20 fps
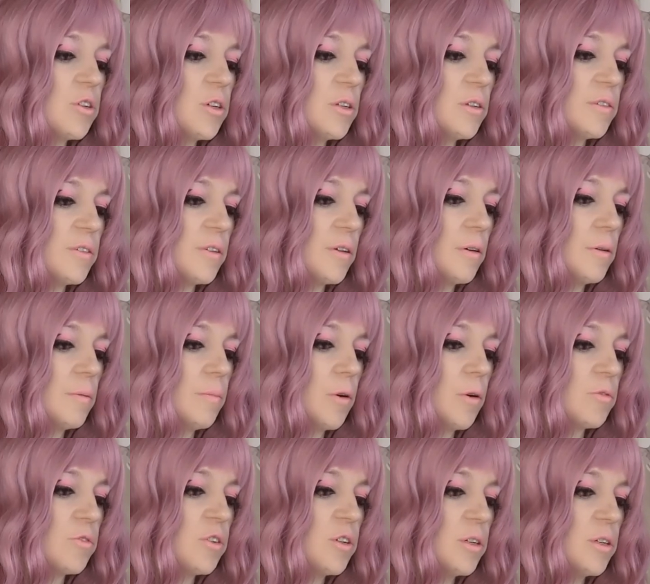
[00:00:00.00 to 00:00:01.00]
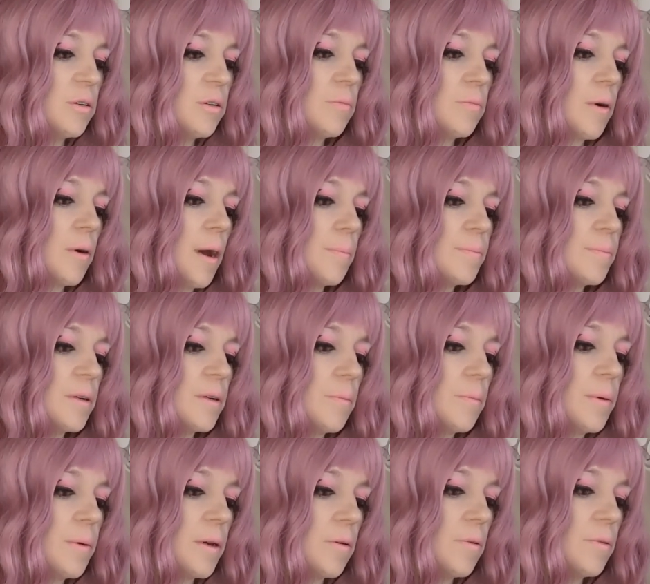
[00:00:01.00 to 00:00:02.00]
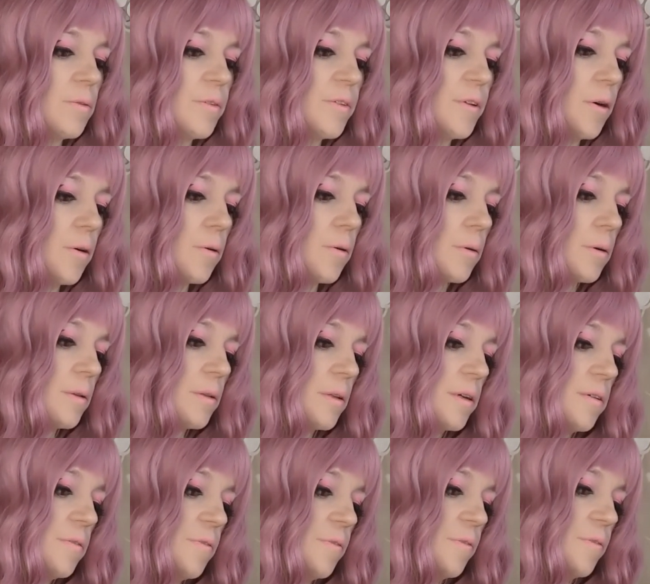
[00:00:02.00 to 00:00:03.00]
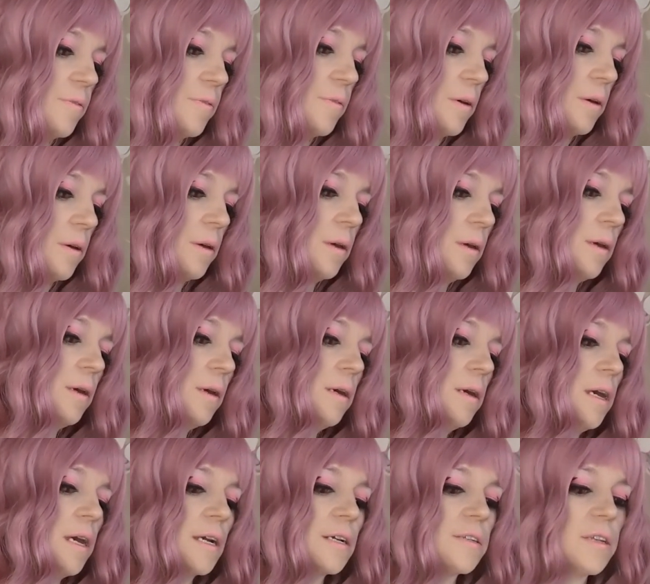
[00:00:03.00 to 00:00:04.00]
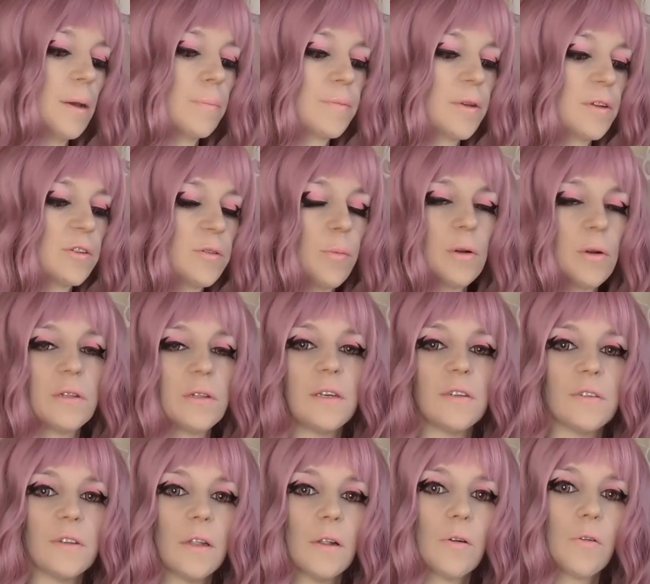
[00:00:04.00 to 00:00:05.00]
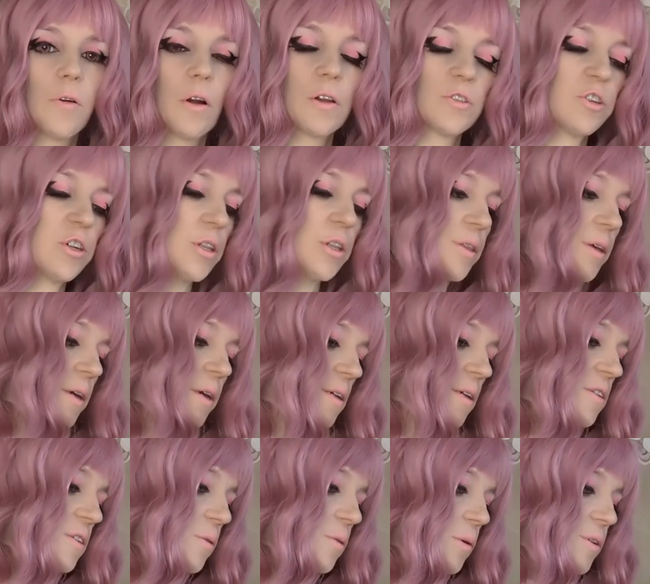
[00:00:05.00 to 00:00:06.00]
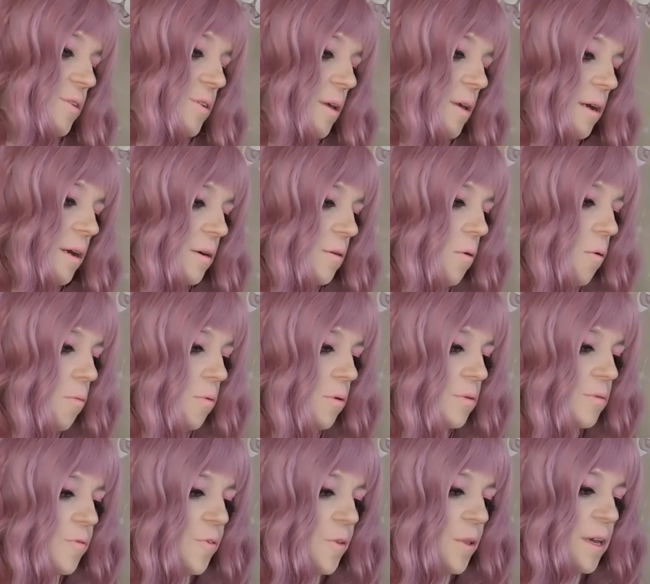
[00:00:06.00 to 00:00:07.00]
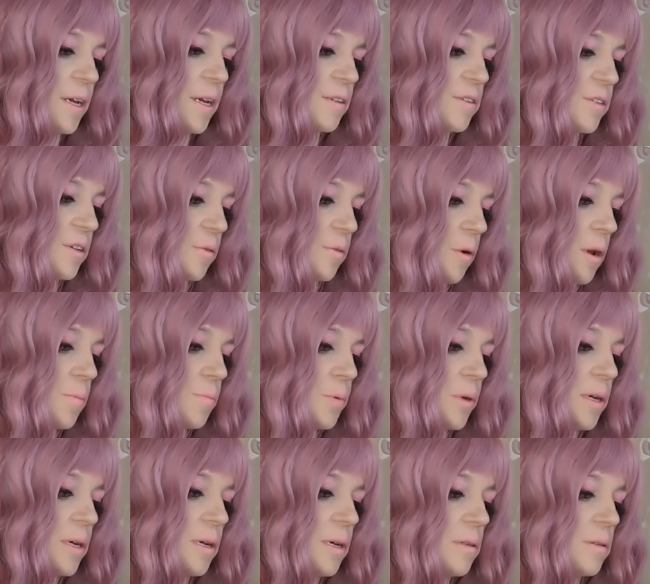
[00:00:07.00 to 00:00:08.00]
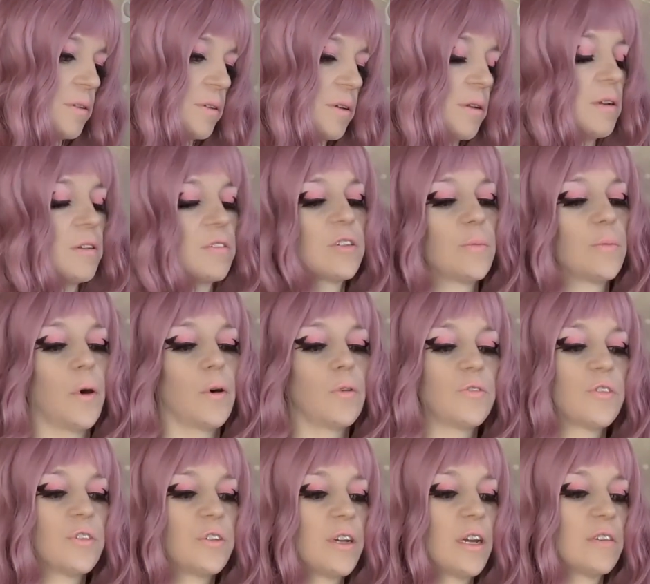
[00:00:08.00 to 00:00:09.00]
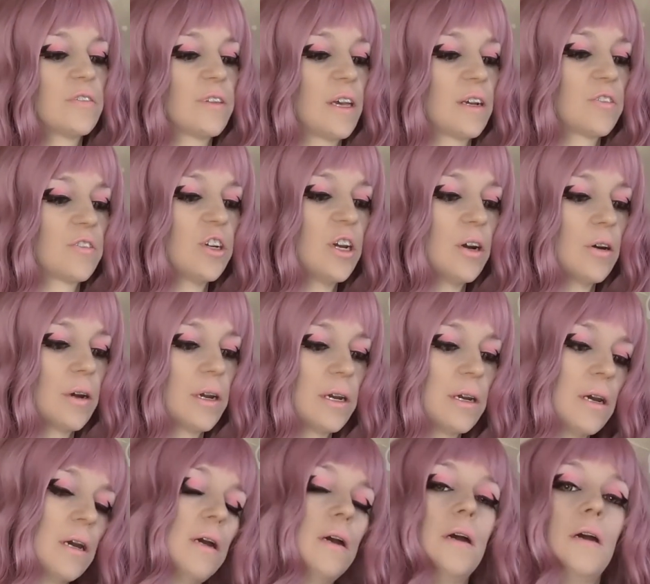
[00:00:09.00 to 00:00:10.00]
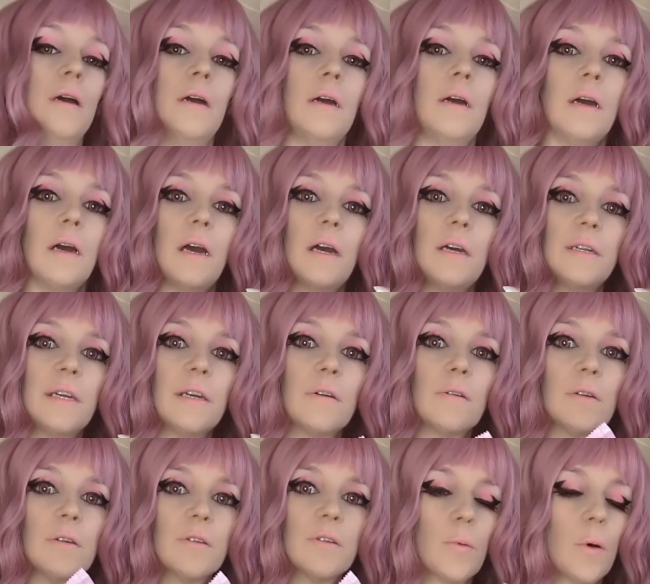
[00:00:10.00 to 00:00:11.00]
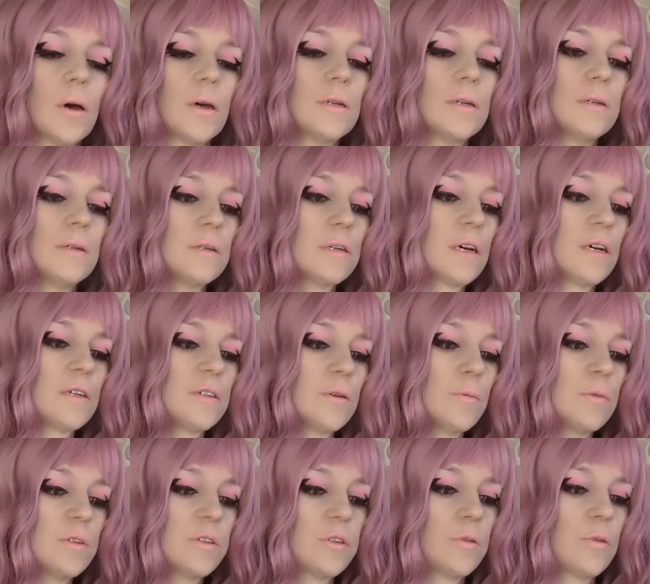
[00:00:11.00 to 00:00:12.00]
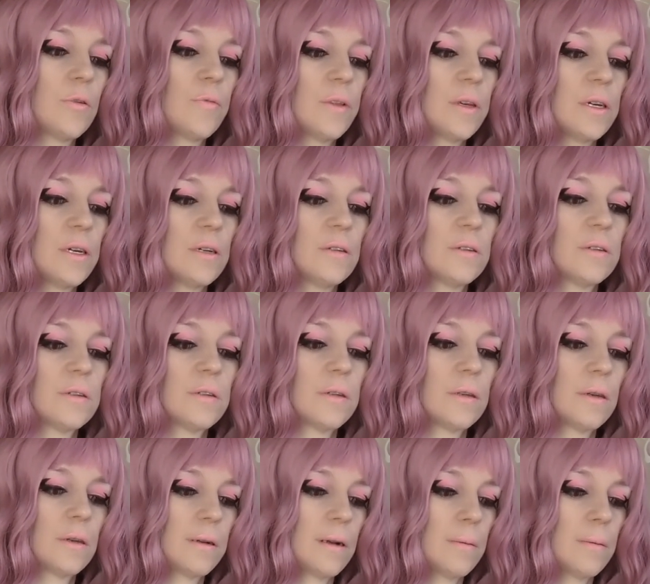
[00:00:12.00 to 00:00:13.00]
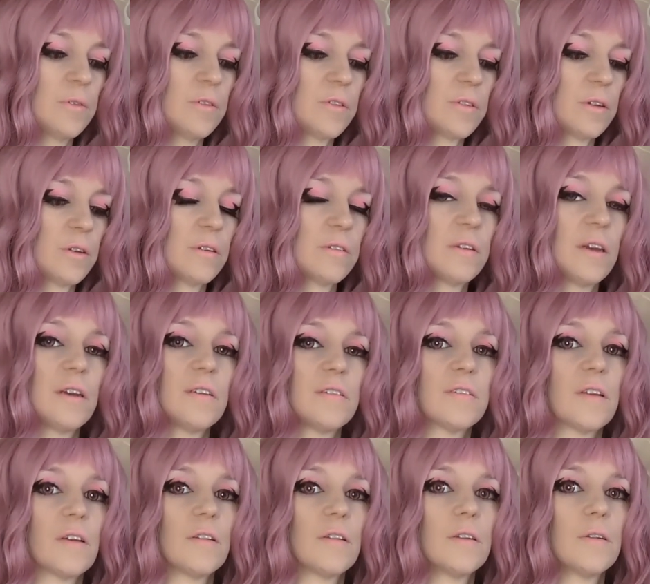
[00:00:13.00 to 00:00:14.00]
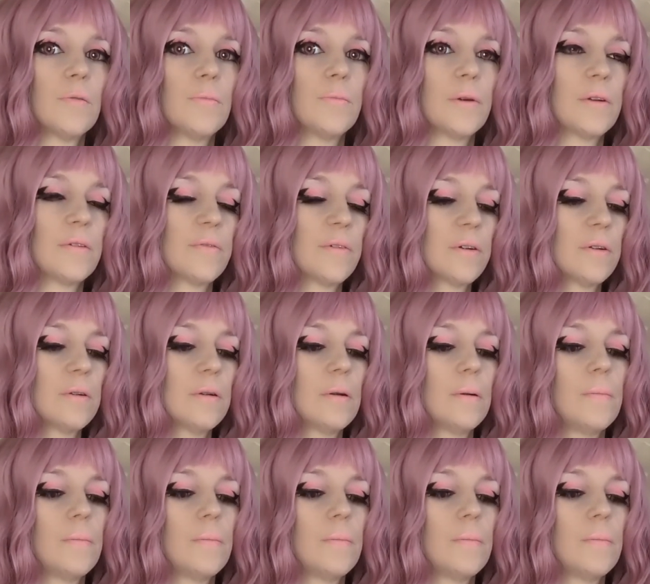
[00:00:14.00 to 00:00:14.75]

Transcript: is a mochi wrapped in a pickled sakura leaf. Except it's one of these little crunchy things, so it's like corn flakes and red beans, and it's supposed to taste like cherry. And here is one, because there was 2 of these, and I'm just going to taste a little bit of it.